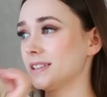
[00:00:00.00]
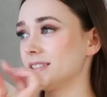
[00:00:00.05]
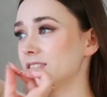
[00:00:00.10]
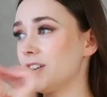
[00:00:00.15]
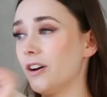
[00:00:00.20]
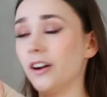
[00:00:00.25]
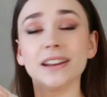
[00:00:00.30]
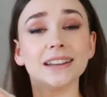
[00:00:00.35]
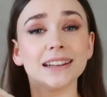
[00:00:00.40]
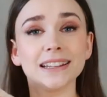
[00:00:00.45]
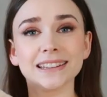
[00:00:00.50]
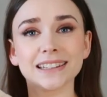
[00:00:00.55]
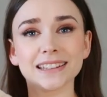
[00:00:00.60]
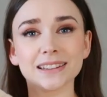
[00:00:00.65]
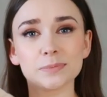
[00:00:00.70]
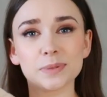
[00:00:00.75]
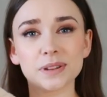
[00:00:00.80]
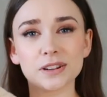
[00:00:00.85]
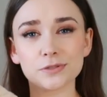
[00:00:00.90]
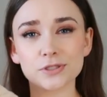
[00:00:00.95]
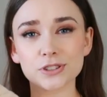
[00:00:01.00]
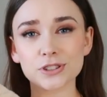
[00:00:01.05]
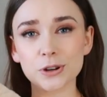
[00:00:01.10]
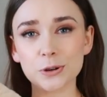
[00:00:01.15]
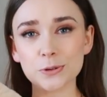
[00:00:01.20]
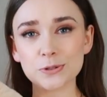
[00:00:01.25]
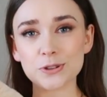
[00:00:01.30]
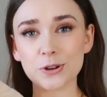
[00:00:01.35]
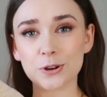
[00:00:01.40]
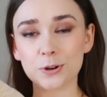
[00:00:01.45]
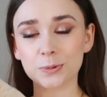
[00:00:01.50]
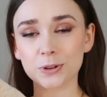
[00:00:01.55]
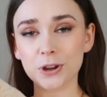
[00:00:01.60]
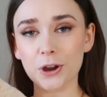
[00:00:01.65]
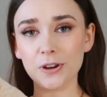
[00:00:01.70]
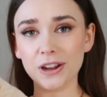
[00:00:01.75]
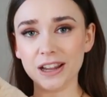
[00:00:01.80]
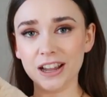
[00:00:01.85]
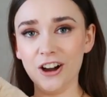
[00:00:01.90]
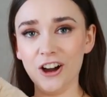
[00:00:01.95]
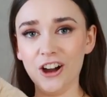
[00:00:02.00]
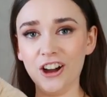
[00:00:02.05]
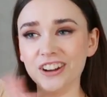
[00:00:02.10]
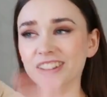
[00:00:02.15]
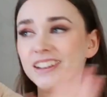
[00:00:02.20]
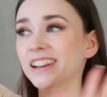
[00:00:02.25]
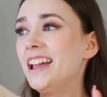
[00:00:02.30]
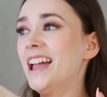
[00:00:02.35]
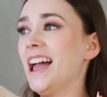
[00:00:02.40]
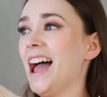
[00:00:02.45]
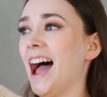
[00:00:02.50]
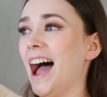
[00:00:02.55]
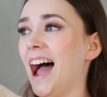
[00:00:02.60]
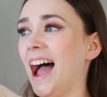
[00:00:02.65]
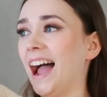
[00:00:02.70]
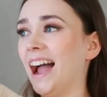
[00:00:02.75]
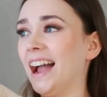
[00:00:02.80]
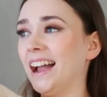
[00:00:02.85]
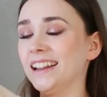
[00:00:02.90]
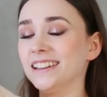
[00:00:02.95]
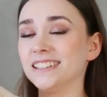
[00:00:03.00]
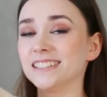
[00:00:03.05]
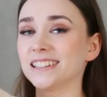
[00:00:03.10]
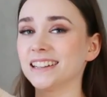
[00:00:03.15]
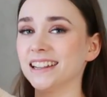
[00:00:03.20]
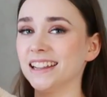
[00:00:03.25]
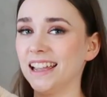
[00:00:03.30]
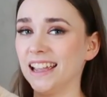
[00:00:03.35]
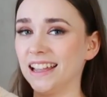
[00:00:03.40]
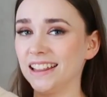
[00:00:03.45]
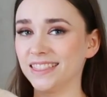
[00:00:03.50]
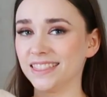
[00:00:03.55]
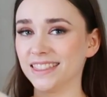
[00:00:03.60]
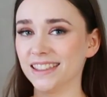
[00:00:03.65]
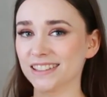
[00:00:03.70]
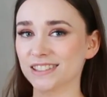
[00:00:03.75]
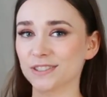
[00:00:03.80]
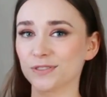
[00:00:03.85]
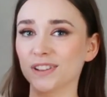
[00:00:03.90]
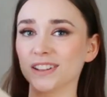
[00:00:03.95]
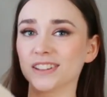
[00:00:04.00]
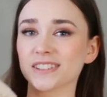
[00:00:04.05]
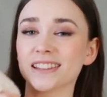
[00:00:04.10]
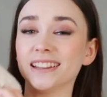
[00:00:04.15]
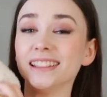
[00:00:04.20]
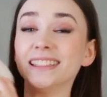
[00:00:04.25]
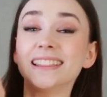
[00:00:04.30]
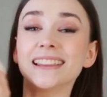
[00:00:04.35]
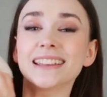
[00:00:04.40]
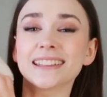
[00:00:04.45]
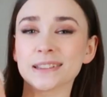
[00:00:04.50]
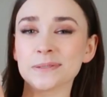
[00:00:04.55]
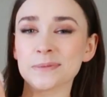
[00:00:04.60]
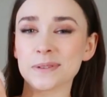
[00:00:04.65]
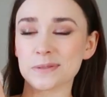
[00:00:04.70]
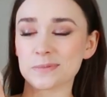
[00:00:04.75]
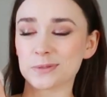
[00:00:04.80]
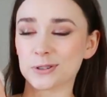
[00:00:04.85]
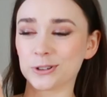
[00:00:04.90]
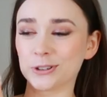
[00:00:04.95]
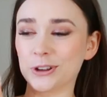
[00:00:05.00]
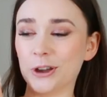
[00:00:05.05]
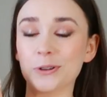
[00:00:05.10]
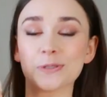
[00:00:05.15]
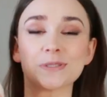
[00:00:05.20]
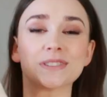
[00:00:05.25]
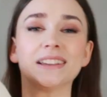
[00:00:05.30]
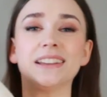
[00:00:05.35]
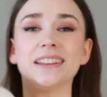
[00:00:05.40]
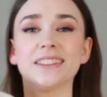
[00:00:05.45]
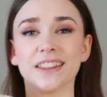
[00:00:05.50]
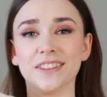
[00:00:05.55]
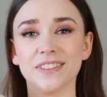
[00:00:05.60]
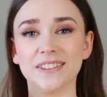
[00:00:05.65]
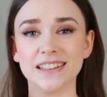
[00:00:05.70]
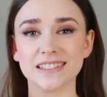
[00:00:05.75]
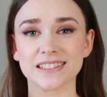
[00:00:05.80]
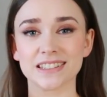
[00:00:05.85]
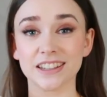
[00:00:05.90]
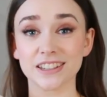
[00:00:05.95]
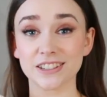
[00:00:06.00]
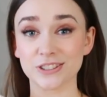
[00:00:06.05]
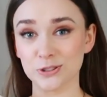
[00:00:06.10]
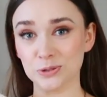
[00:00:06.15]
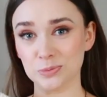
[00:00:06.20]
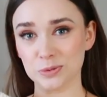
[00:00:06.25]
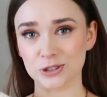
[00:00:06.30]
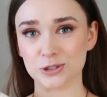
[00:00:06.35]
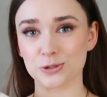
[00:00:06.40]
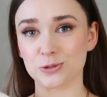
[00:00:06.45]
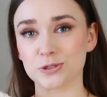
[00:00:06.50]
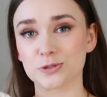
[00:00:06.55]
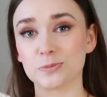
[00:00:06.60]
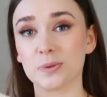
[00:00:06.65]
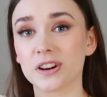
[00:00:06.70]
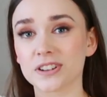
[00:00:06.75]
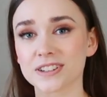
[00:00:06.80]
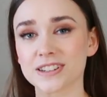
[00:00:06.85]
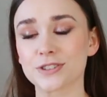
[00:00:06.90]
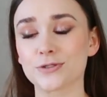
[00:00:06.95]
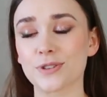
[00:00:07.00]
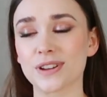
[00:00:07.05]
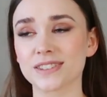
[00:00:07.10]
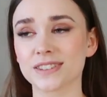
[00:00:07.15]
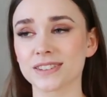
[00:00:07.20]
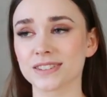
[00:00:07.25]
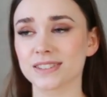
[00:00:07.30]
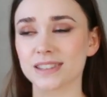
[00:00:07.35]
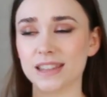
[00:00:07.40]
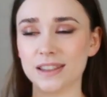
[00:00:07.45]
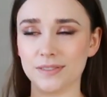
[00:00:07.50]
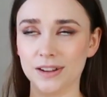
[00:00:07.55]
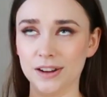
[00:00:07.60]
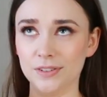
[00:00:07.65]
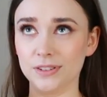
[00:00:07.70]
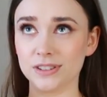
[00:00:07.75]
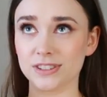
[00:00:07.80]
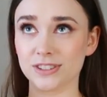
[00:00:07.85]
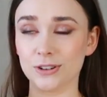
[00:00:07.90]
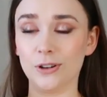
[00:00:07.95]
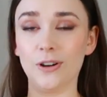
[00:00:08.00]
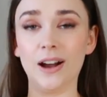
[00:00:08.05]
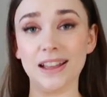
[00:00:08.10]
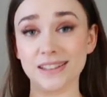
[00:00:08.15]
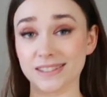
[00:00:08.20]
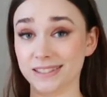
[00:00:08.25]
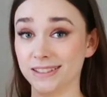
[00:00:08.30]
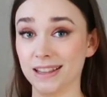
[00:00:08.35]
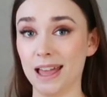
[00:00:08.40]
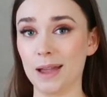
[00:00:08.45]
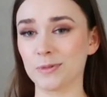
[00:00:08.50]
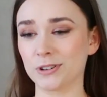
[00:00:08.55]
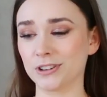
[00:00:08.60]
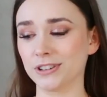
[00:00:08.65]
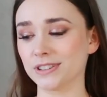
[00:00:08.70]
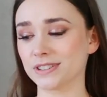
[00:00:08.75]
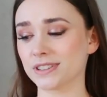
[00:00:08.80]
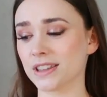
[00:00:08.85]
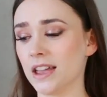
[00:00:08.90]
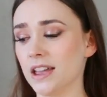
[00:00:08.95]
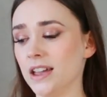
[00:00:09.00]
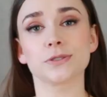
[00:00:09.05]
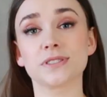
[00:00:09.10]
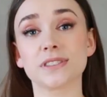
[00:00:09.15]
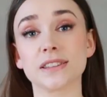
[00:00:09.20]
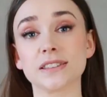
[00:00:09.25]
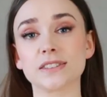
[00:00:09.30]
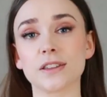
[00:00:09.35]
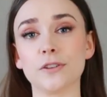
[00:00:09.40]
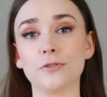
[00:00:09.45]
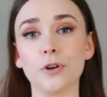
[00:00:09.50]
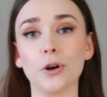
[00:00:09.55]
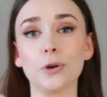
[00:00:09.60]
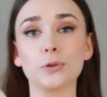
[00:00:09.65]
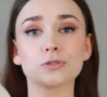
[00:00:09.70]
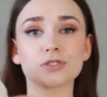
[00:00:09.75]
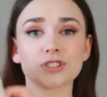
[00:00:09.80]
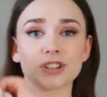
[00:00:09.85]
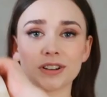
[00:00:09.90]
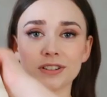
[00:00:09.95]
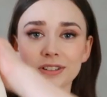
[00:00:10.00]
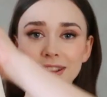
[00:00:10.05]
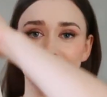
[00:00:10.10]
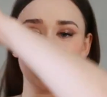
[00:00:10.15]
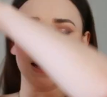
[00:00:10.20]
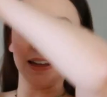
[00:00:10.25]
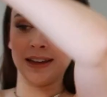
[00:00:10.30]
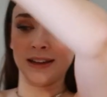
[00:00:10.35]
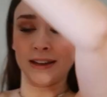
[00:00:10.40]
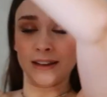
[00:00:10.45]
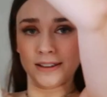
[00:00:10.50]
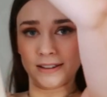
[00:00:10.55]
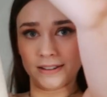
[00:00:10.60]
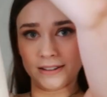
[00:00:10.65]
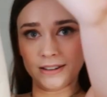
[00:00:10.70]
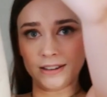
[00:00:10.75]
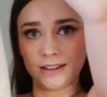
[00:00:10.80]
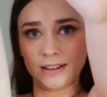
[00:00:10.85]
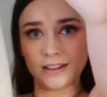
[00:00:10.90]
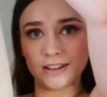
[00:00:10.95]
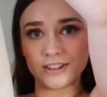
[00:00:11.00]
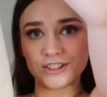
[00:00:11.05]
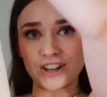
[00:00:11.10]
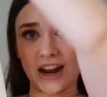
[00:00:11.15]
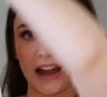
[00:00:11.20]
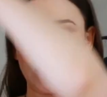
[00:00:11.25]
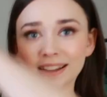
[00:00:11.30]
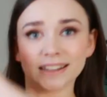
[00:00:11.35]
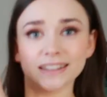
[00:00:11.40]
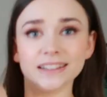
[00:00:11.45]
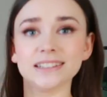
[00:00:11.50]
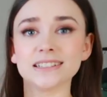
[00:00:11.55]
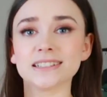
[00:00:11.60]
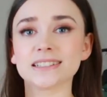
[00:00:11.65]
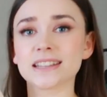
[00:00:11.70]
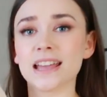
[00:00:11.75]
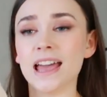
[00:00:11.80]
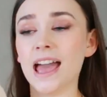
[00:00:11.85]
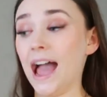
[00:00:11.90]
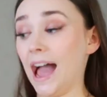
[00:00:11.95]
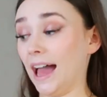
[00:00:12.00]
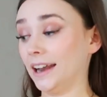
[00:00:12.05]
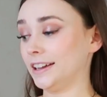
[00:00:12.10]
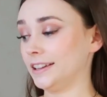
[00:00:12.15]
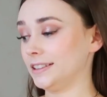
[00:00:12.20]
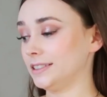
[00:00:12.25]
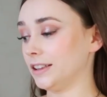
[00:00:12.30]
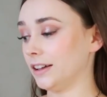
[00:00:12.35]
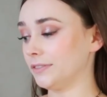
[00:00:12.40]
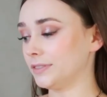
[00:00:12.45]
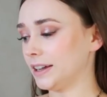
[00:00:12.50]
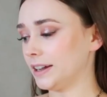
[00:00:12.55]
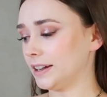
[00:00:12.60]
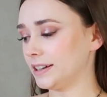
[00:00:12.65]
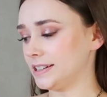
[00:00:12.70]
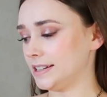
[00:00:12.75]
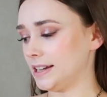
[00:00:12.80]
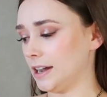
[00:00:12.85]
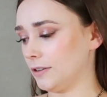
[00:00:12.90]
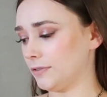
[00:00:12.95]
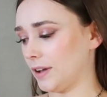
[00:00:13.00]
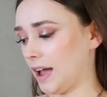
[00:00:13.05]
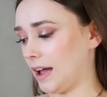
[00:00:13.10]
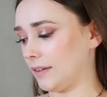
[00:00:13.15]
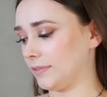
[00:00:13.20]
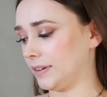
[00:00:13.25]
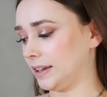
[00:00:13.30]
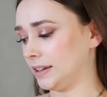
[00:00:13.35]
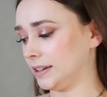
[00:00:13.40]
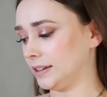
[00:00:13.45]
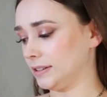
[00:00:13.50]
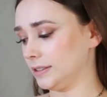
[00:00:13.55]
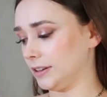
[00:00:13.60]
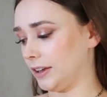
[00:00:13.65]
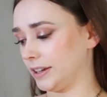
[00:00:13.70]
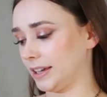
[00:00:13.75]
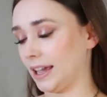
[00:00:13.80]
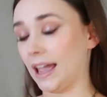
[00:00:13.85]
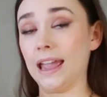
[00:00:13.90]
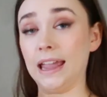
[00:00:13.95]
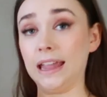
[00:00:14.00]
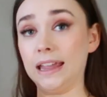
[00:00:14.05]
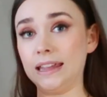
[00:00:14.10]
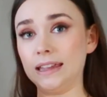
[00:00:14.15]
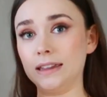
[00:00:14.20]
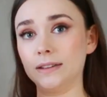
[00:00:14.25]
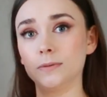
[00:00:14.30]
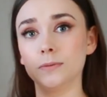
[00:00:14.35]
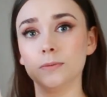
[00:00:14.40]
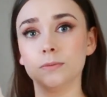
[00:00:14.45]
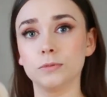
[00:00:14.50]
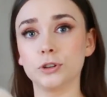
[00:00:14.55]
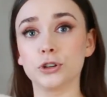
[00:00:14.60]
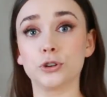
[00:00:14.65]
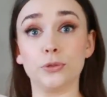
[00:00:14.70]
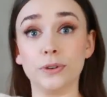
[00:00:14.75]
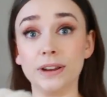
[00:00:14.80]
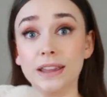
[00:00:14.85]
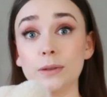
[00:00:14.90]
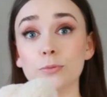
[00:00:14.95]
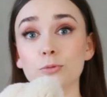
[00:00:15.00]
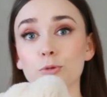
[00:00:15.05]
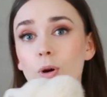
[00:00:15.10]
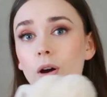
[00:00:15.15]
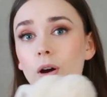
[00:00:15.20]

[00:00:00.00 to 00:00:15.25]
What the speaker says: a tiny little bit of a snowstorm going on, and this feels a little bit more cozy than these like super short party dresses, even if it's not as glamorous. So it's this faux shearling jacket, and I love the idea of having like a cream